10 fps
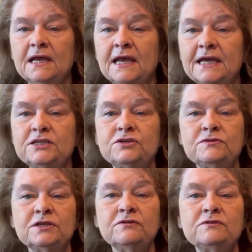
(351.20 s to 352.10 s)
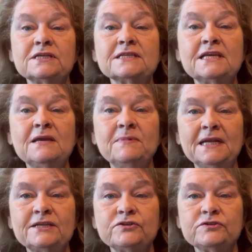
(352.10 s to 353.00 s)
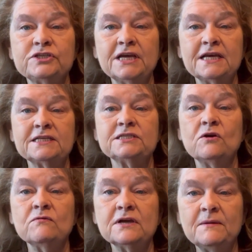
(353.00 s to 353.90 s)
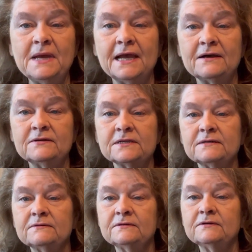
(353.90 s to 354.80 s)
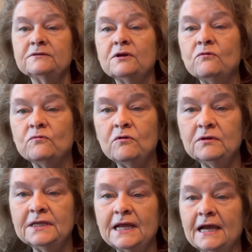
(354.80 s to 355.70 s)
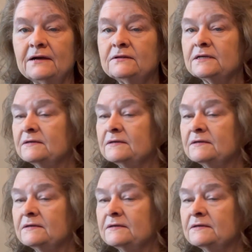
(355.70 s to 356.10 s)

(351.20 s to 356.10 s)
As you do, just keep it at your chest. Don't come out or don't roll it out.